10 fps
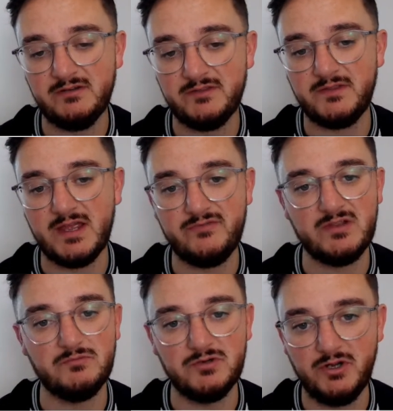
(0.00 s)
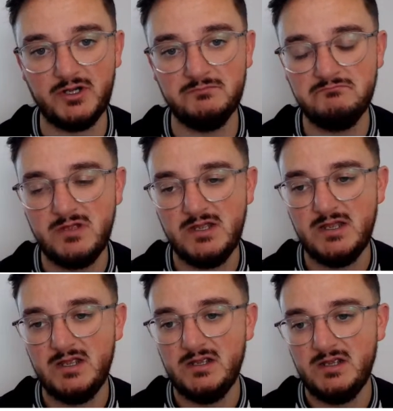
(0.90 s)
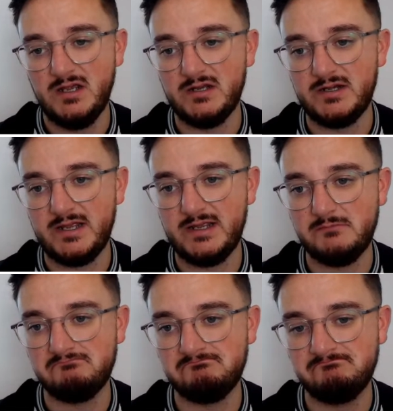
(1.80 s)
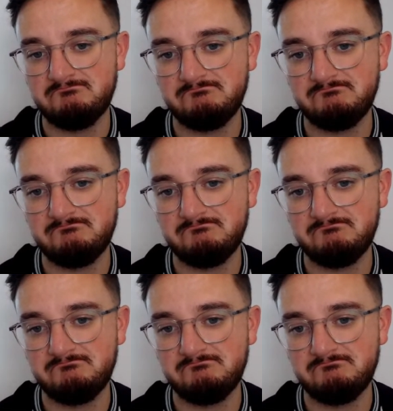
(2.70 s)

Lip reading: I think the FA would look at him and